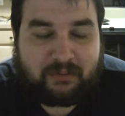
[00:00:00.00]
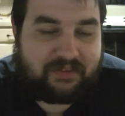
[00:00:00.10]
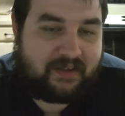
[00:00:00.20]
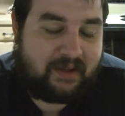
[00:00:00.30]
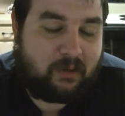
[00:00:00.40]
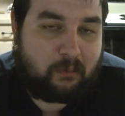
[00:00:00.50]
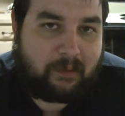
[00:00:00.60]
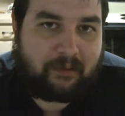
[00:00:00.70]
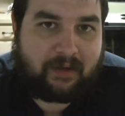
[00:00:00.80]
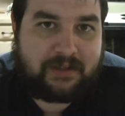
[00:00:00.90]
what the hell,
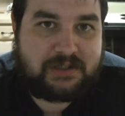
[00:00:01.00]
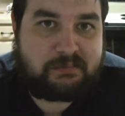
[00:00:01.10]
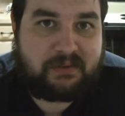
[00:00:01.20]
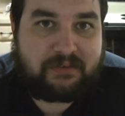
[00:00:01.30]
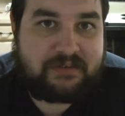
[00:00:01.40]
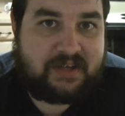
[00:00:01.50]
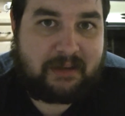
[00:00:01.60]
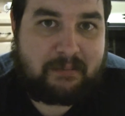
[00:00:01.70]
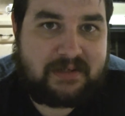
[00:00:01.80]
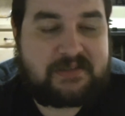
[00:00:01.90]
why don't I just build the
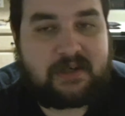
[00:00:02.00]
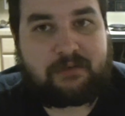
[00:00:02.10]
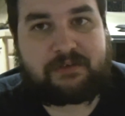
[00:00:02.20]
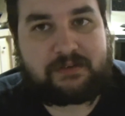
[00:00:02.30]
deck myself?